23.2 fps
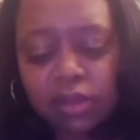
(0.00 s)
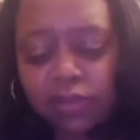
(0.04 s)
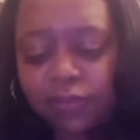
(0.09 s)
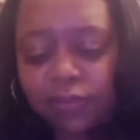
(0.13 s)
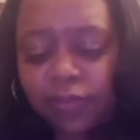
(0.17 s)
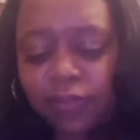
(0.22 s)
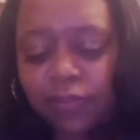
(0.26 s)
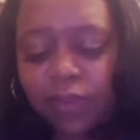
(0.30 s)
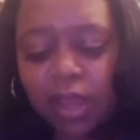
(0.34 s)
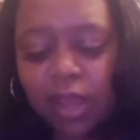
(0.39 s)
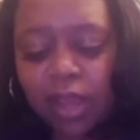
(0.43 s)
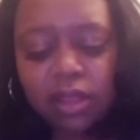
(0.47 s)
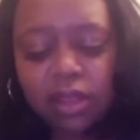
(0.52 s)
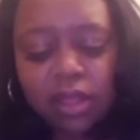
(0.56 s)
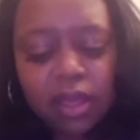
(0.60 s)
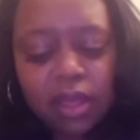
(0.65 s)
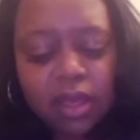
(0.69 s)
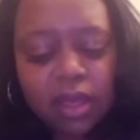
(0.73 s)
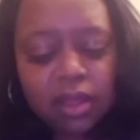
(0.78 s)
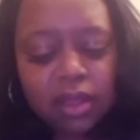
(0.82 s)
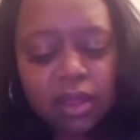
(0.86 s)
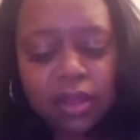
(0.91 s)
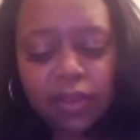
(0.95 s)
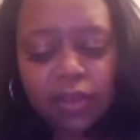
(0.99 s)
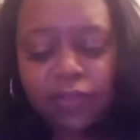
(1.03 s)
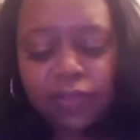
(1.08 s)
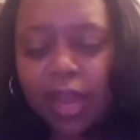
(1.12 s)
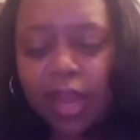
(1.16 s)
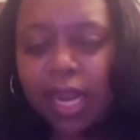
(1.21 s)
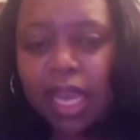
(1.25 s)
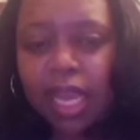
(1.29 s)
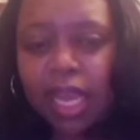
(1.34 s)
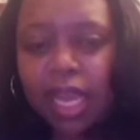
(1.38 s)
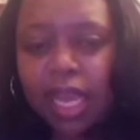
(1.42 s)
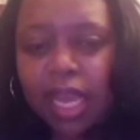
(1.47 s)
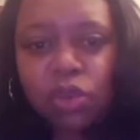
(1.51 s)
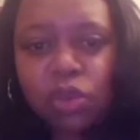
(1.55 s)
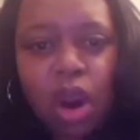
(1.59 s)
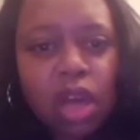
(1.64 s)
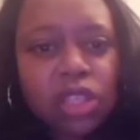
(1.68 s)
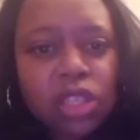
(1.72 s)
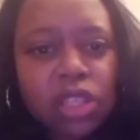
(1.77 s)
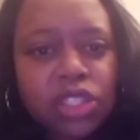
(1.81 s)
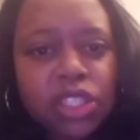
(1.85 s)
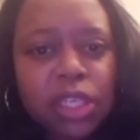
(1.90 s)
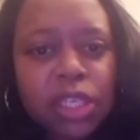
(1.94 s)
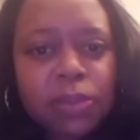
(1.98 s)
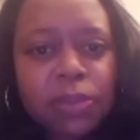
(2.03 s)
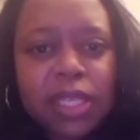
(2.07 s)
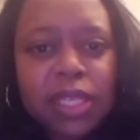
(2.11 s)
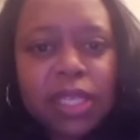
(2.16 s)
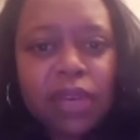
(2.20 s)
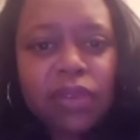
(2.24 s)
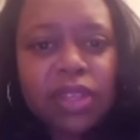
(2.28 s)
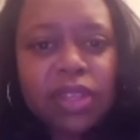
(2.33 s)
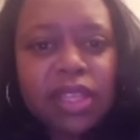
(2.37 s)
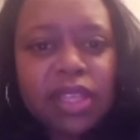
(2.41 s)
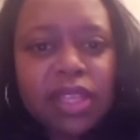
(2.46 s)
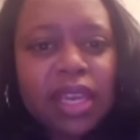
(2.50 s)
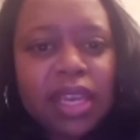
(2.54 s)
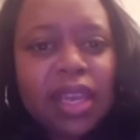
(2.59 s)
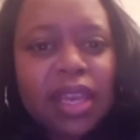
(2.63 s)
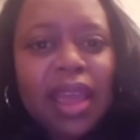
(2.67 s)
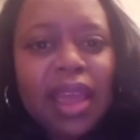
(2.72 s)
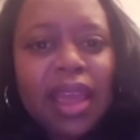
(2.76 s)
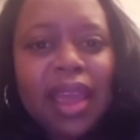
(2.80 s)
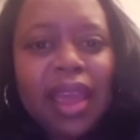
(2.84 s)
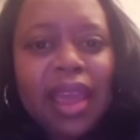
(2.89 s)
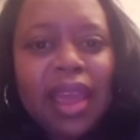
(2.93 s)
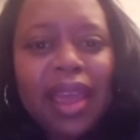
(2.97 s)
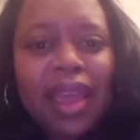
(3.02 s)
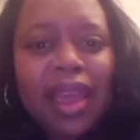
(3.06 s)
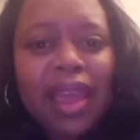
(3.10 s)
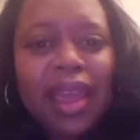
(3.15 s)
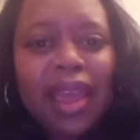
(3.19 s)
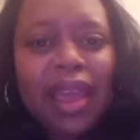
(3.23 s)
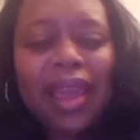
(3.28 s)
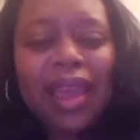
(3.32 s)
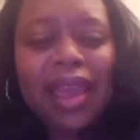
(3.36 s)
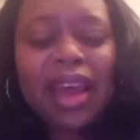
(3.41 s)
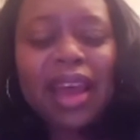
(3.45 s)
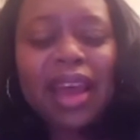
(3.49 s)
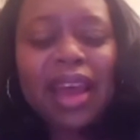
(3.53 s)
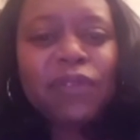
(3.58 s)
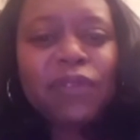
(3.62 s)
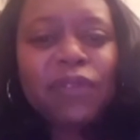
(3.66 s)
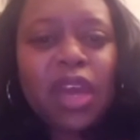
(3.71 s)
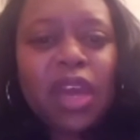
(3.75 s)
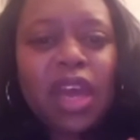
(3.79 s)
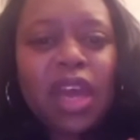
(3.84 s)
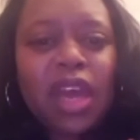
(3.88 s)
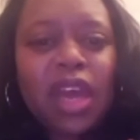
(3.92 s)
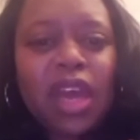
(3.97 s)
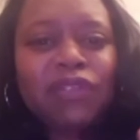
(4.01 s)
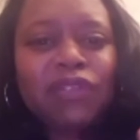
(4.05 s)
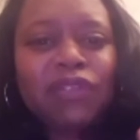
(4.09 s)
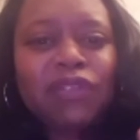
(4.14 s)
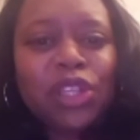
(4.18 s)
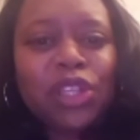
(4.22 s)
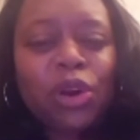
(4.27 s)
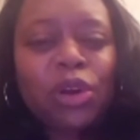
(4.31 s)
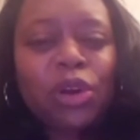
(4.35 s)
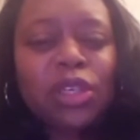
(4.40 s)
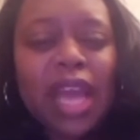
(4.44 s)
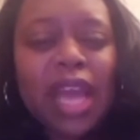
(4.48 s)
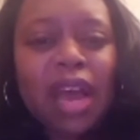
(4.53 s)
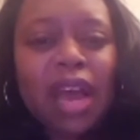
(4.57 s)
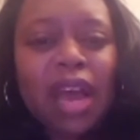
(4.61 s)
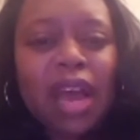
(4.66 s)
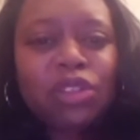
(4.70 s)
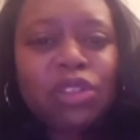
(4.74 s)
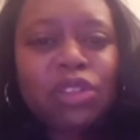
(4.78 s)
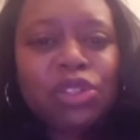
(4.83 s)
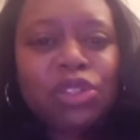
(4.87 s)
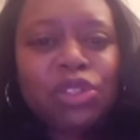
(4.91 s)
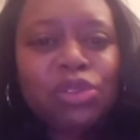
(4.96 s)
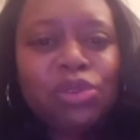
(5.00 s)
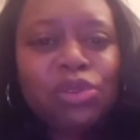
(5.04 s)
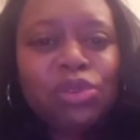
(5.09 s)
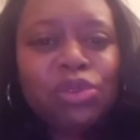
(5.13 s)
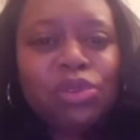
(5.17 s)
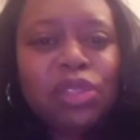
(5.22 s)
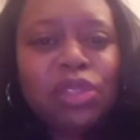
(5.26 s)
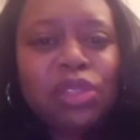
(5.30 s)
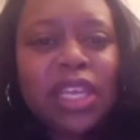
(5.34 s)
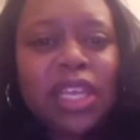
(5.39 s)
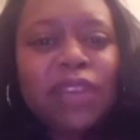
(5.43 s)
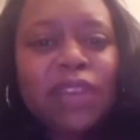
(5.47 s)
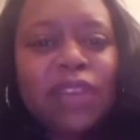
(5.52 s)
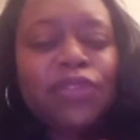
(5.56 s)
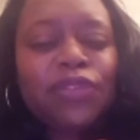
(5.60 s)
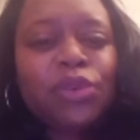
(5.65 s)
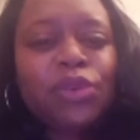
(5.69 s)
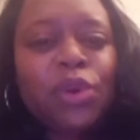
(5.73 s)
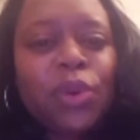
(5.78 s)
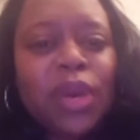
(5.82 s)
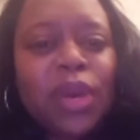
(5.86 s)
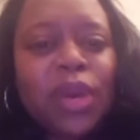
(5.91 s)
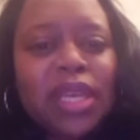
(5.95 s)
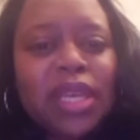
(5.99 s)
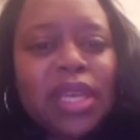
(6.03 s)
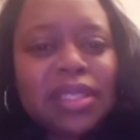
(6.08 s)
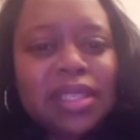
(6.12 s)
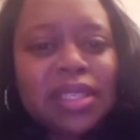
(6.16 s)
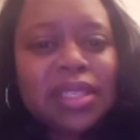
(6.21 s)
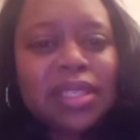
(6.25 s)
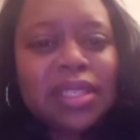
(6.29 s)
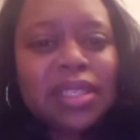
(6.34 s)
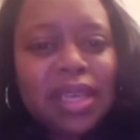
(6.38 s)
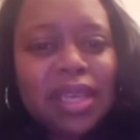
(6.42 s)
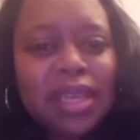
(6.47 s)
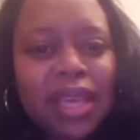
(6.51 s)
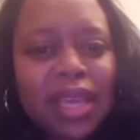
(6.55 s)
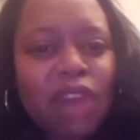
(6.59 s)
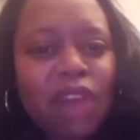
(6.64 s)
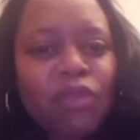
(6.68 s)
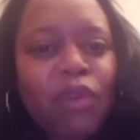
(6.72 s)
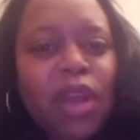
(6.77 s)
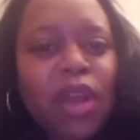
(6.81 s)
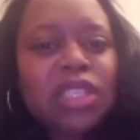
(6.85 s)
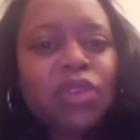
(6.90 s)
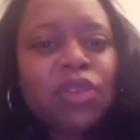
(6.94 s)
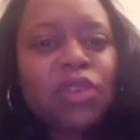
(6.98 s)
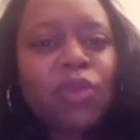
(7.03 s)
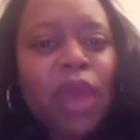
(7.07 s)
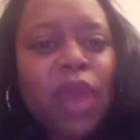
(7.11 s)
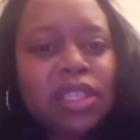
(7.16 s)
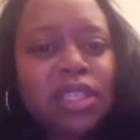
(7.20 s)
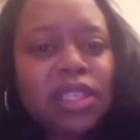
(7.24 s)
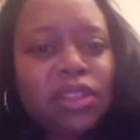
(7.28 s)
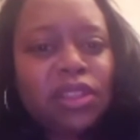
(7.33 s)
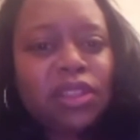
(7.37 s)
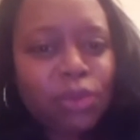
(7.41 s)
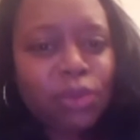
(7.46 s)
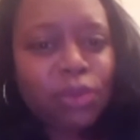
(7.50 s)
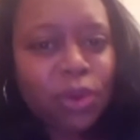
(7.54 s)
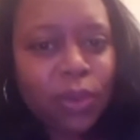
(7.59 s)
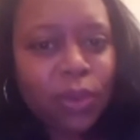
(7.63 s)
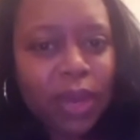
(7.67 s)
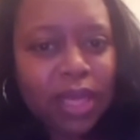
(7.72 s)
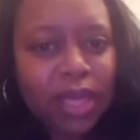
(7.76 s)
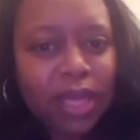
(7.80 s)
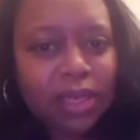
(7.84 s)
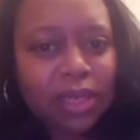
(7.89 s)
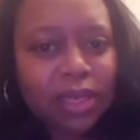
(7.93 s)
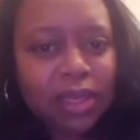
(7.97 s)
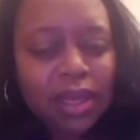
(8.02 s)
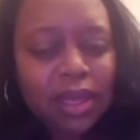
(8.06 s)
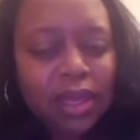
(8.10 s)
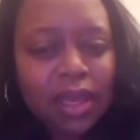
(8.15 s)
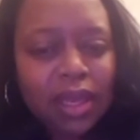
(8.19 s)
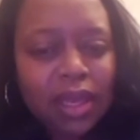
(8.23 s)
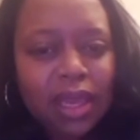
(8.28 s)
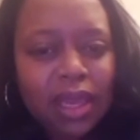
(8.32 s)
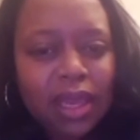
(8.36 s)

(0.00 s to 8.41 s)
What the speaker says: The financial hardships and everything, and I've learned how to live through it, and I've resurrected through it.